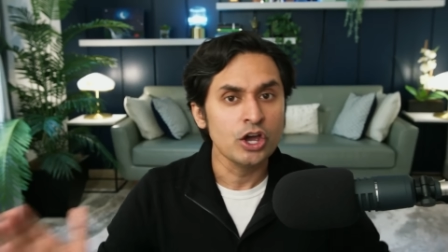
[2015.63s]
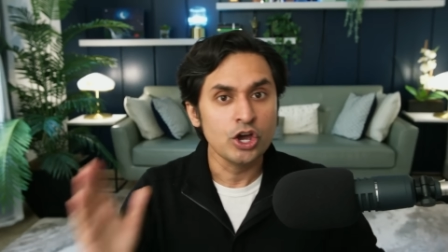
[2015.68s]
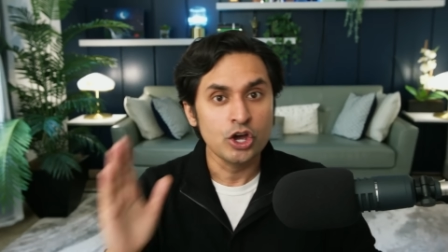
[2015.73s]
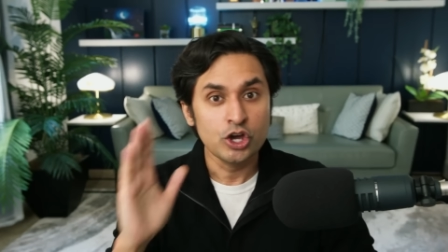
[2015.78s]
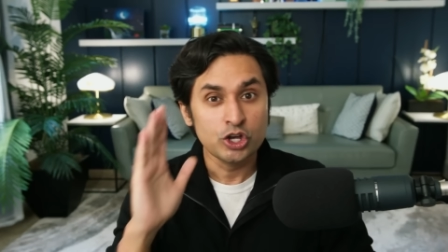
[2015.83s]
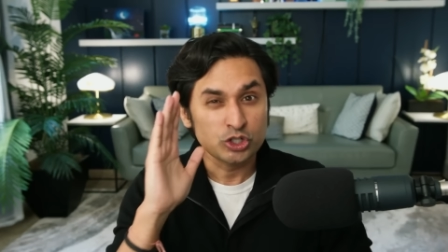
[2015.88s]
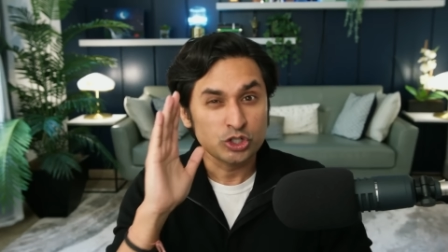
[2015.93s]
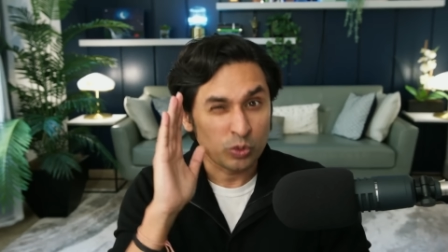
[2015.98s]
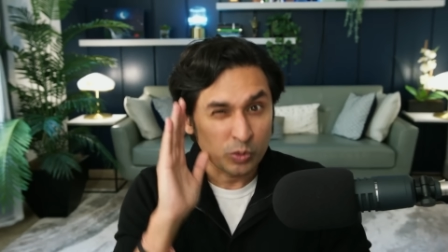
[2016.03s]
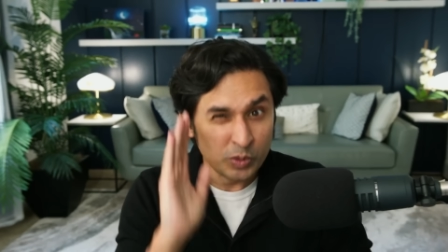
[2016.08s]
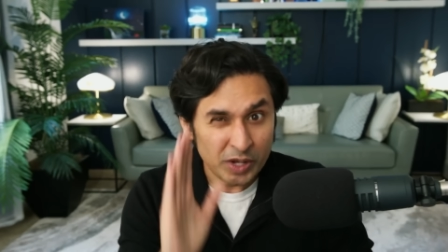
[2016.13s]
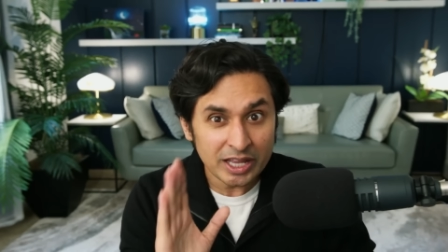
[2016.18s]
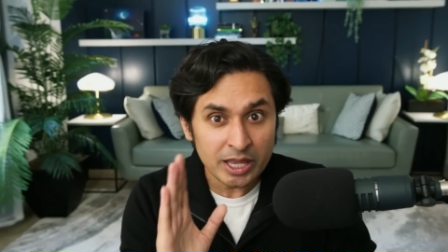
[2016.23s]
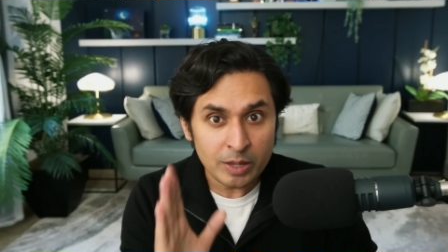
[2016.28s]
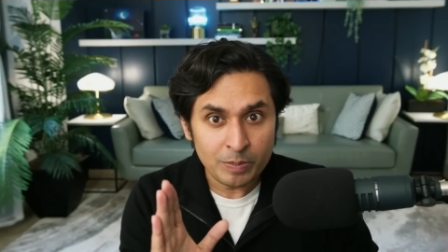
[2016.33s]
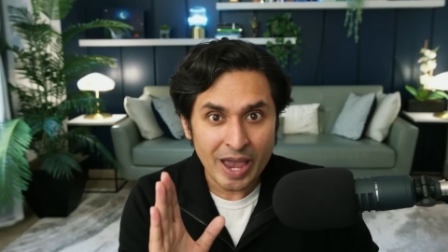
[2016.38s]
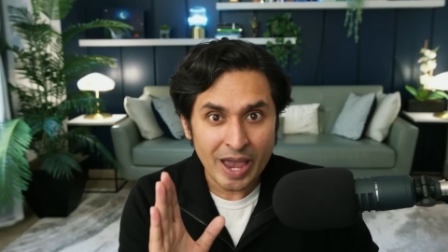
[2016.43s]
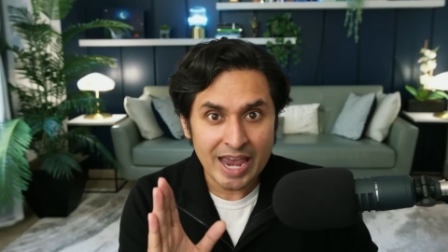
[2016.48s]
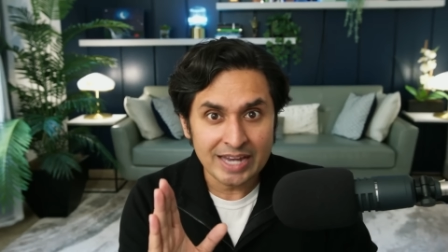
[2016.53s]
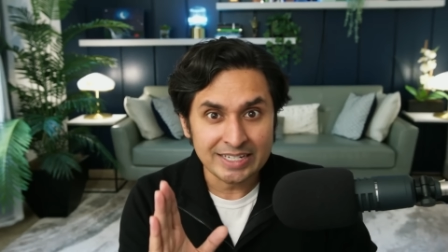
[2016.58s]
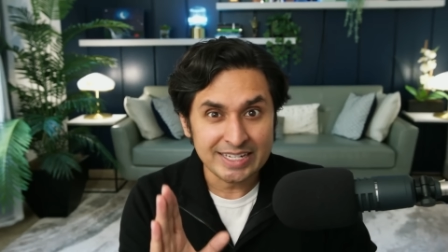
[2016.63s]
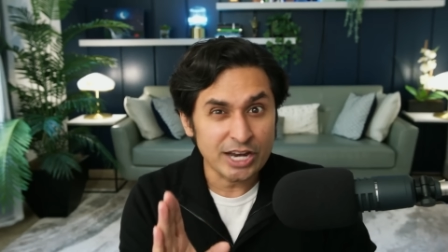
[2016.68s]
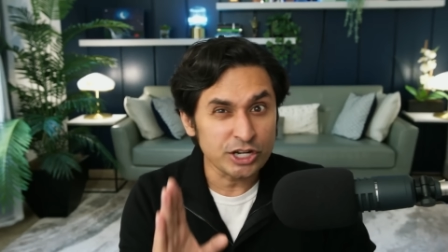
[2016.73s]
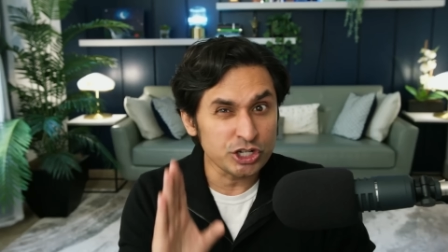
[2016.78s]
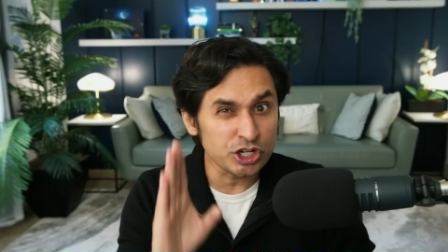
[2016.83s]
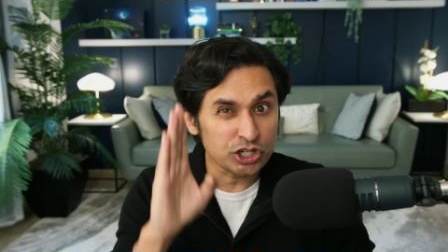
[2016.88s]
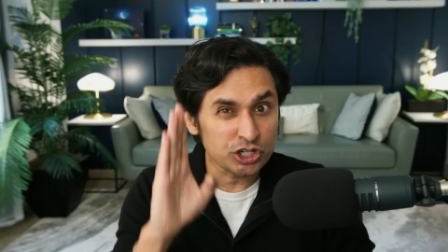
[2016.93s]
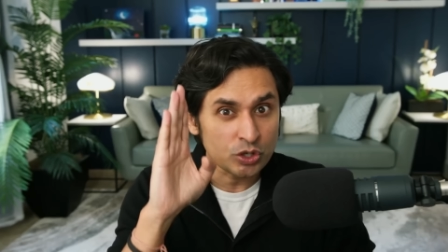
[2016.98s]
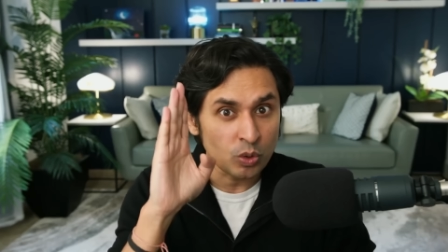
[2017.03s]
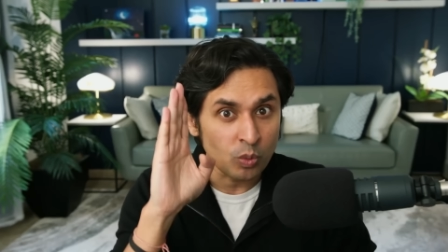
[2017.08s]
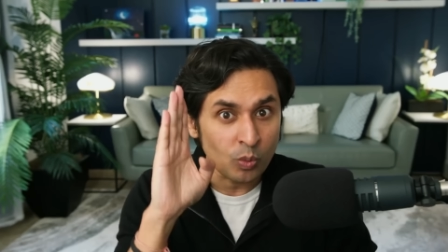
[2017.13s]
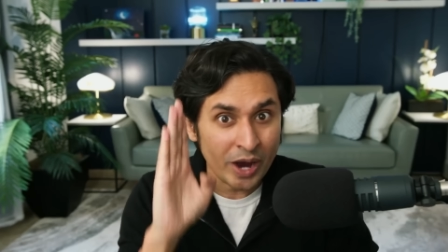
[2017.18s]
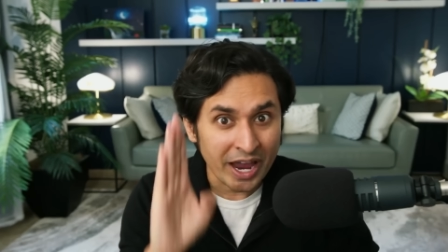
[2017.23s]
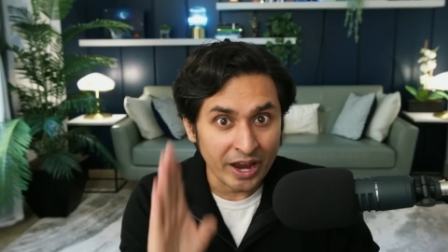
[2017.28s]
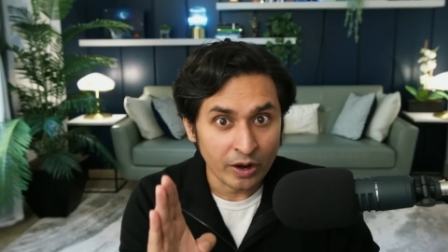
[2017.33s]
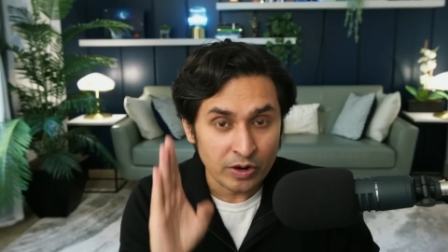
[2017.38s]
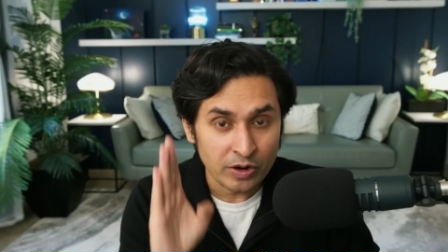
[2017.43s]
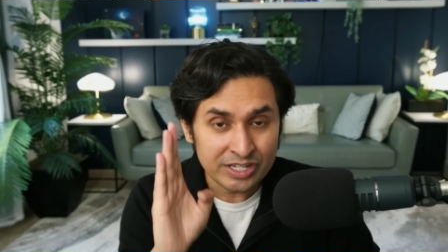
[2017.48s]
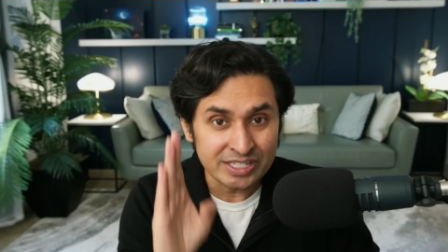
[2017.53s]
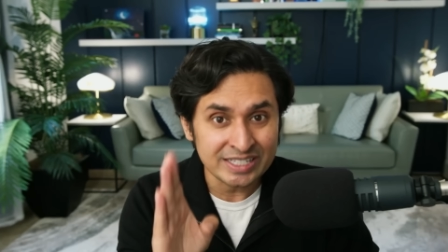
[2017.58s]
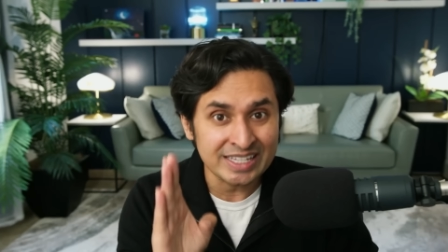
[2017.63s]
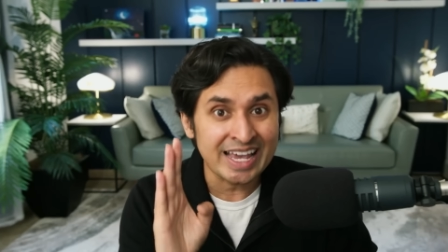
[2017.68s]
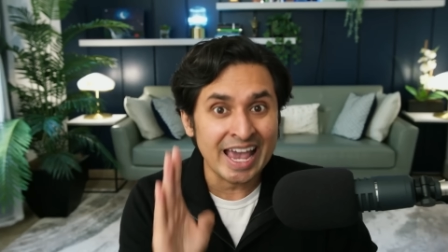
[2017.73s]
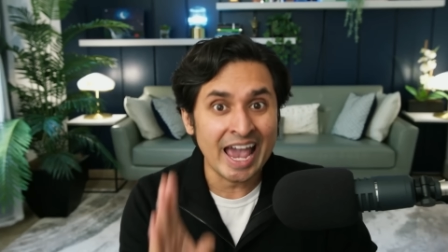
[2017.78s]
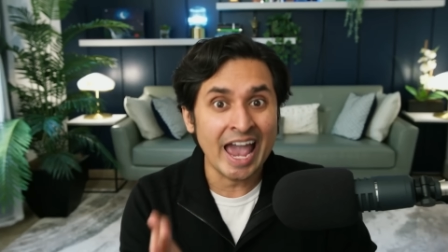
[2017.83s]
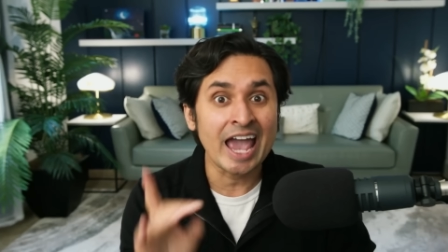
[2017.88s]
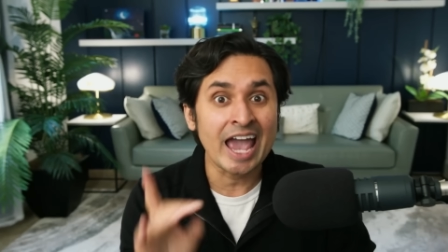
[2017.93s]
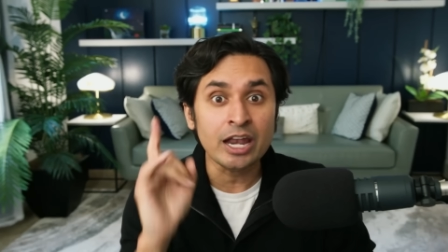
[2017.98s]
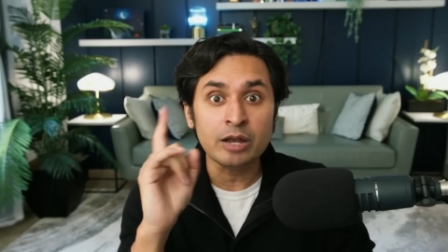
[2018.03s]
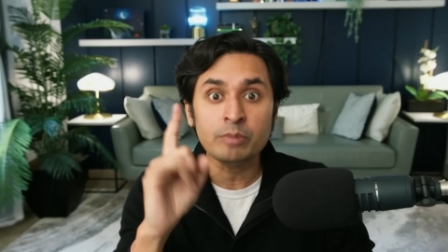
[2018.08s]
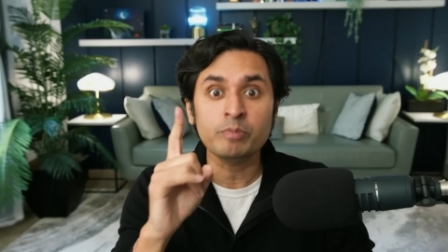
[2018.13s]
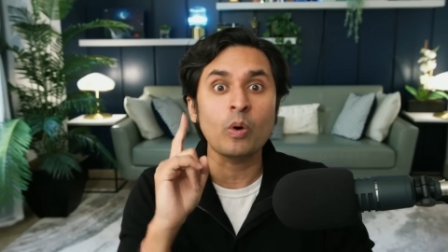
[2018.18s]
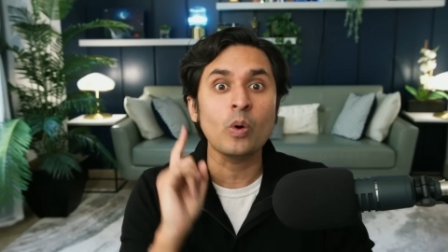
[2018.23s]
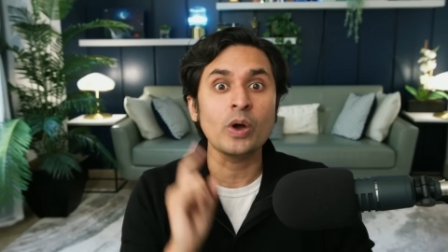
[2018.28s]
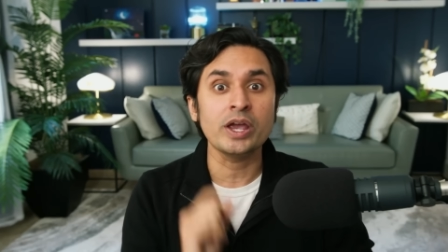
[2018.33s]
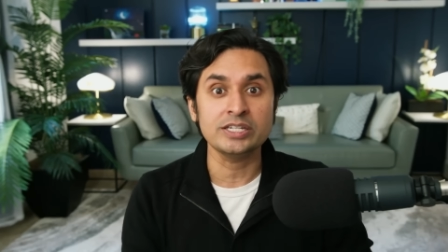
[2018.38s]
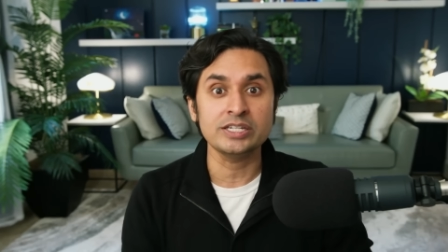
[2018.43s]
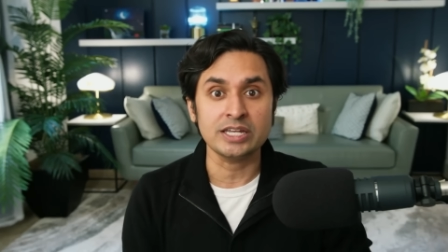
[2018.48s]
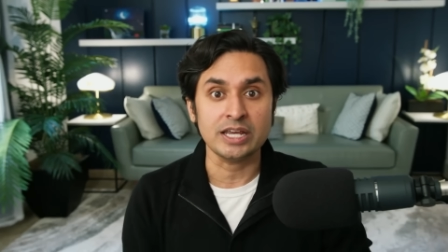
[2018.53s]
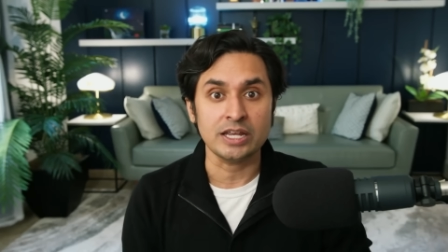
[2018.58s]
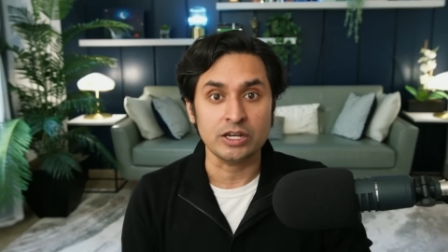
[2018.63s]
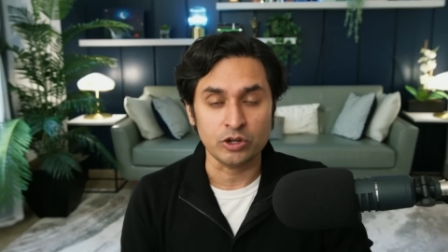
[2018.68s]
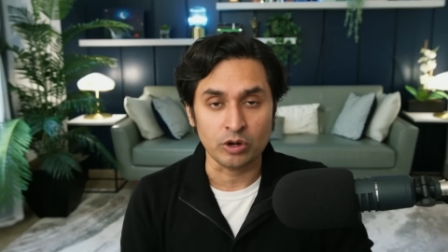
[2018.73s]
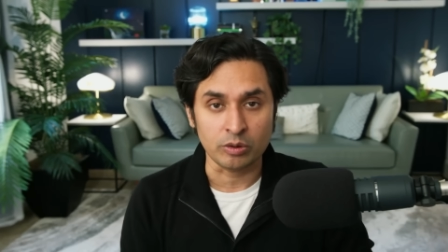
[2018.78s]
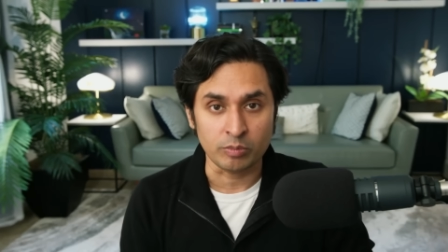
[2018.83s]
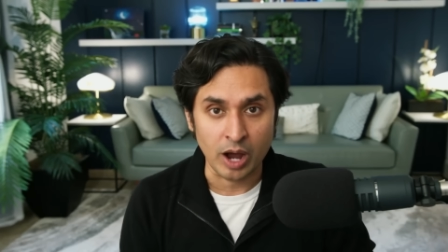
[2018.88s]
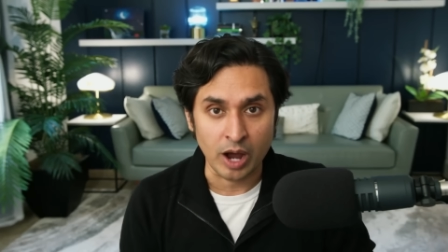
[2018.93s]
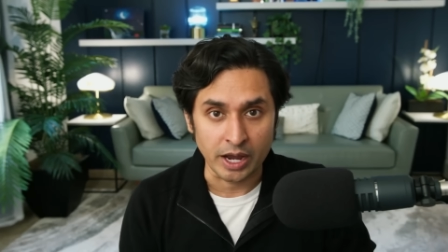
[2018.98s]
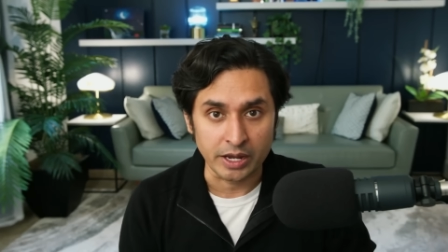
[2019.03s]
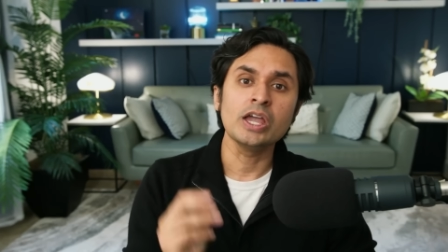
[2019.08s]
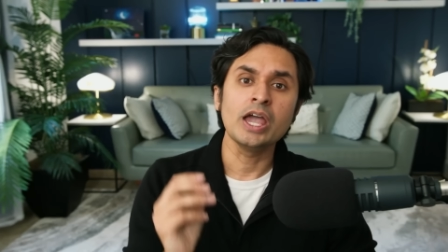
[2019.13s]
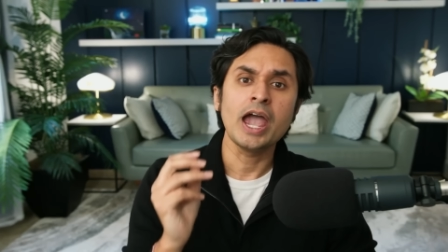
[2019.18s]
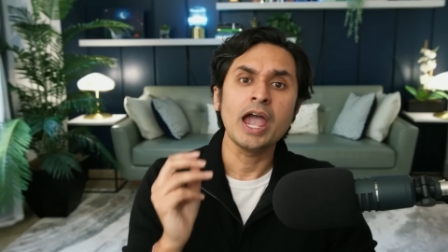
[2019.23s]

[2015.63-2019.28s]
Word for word: So really pay attention to where is the endpoint in your mind.